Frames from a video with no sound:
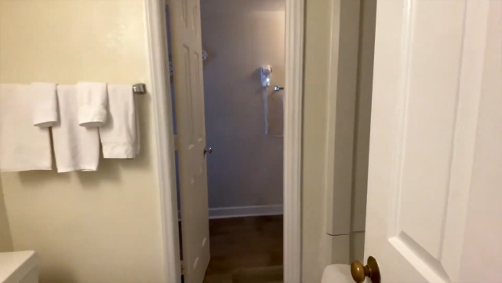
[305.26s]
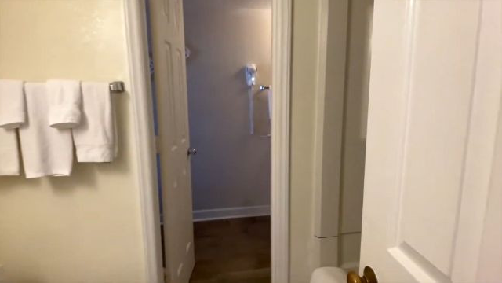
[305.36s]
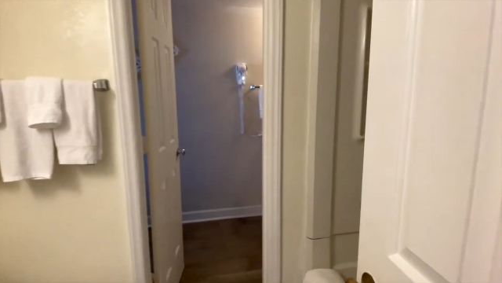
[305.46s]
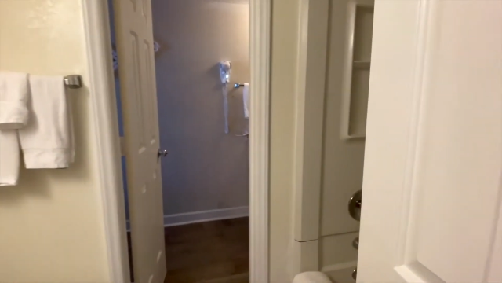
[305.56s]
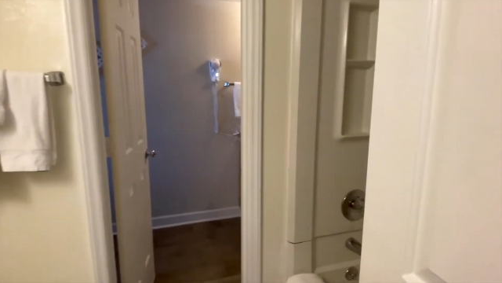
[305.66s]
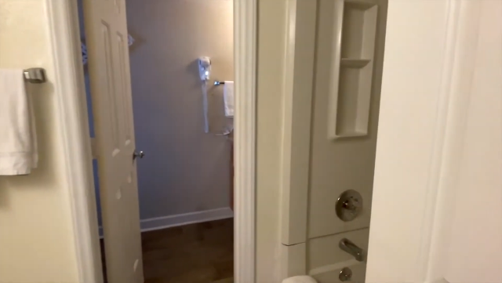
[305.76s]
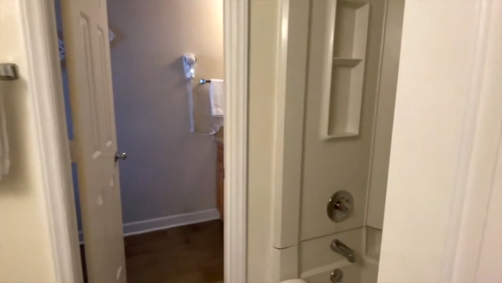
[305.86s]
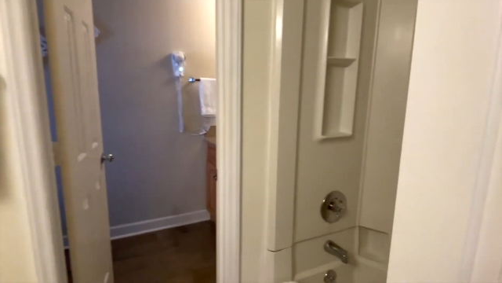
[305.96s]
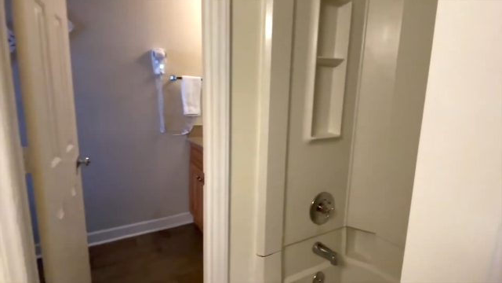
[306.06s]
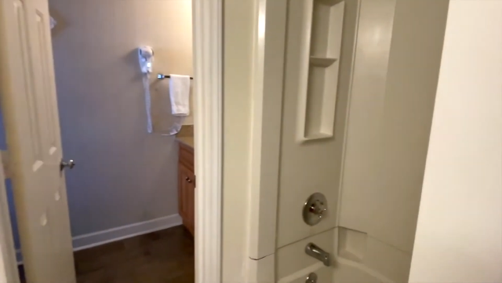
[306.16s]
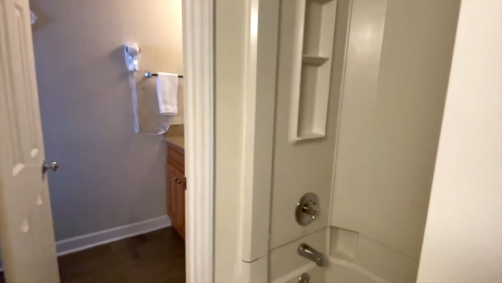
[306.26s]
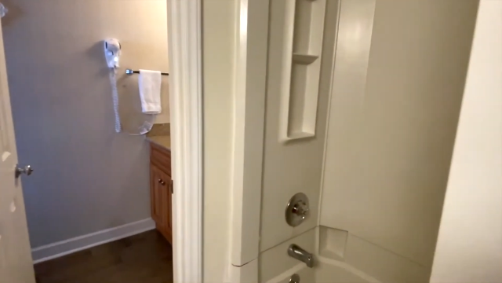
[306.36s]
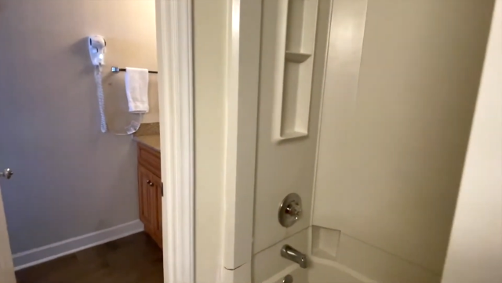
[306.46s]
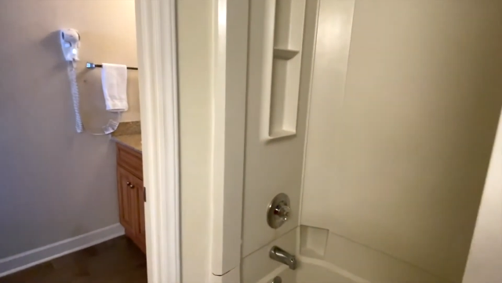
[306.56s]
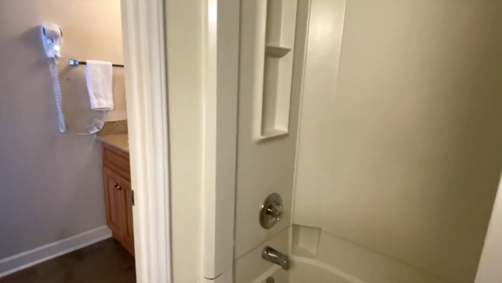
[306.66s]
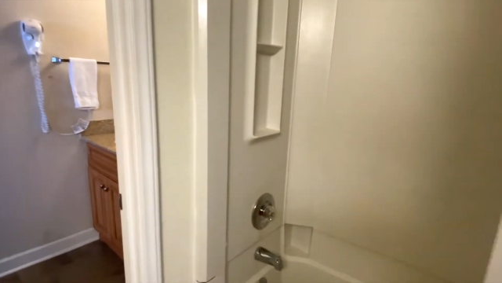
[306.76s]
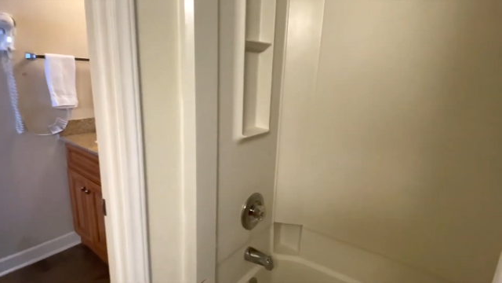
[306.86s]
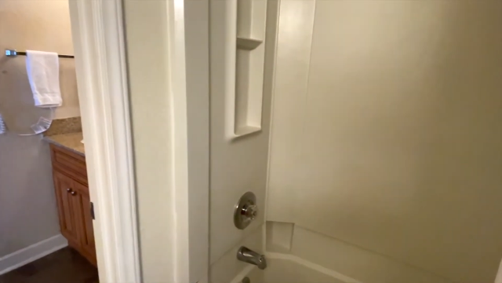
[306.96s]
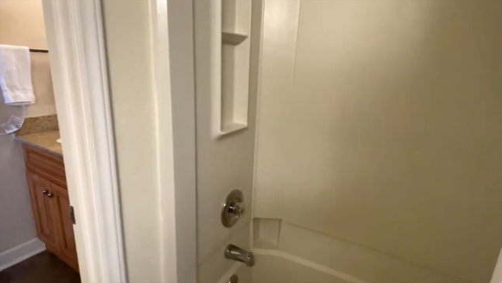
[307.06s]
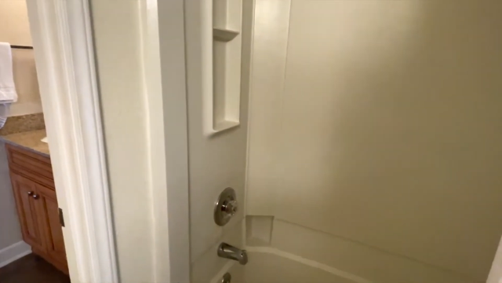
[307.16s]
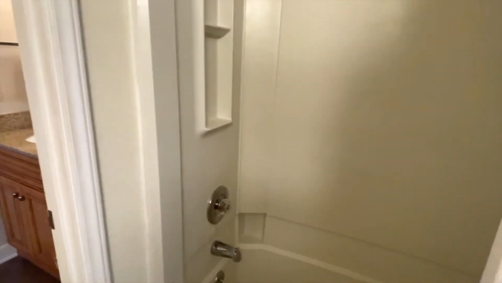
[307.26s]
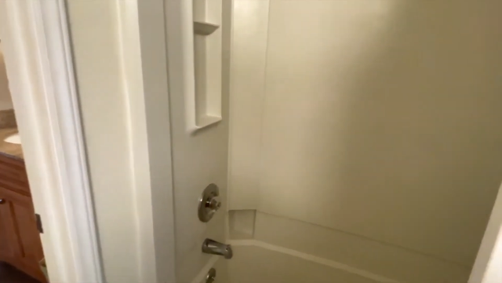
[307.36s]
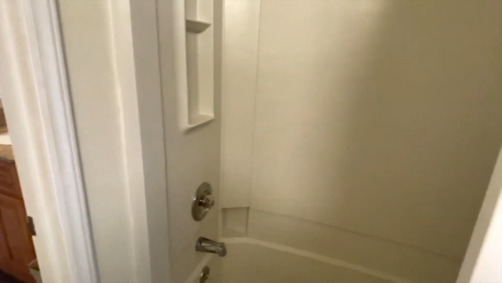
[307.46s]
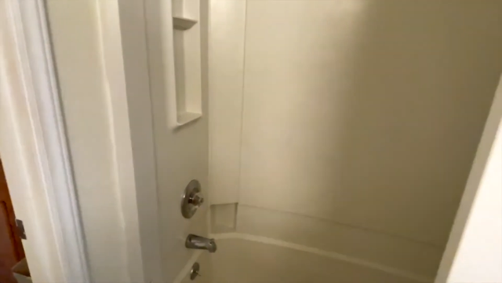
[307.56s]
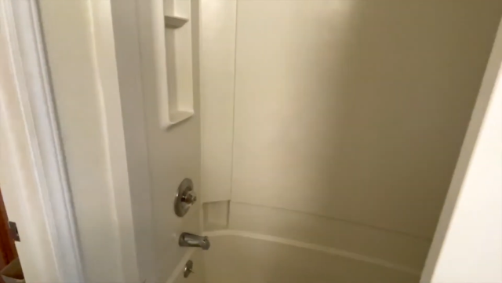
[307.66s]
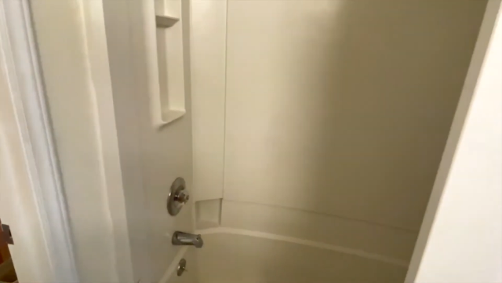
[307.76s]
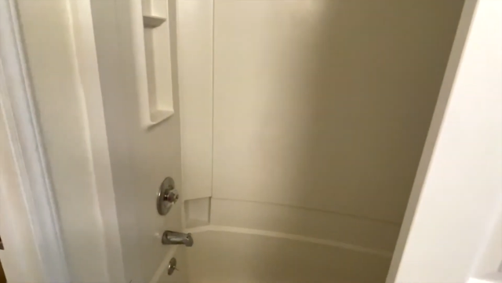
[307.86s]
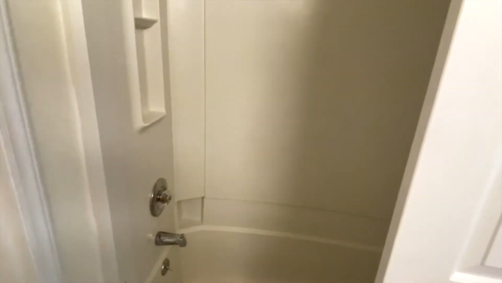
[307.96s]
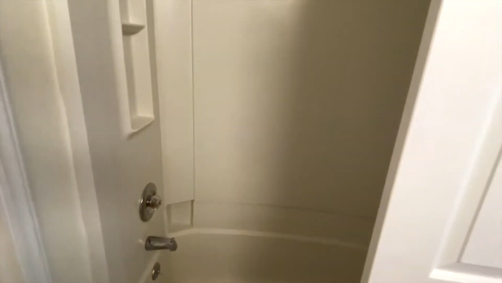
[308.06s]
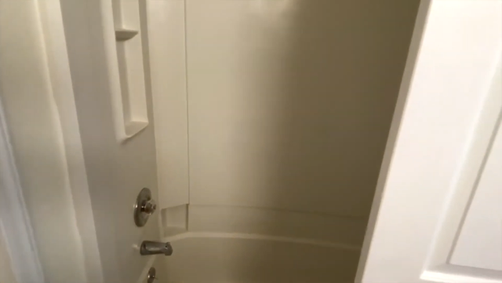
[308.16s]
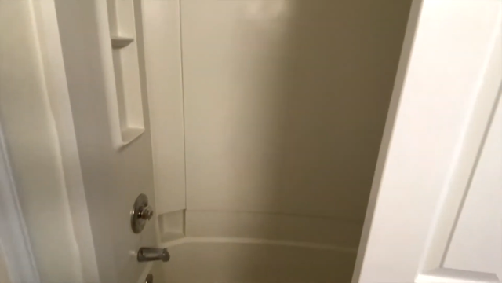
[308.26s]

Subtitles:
[unreadable: no face in view]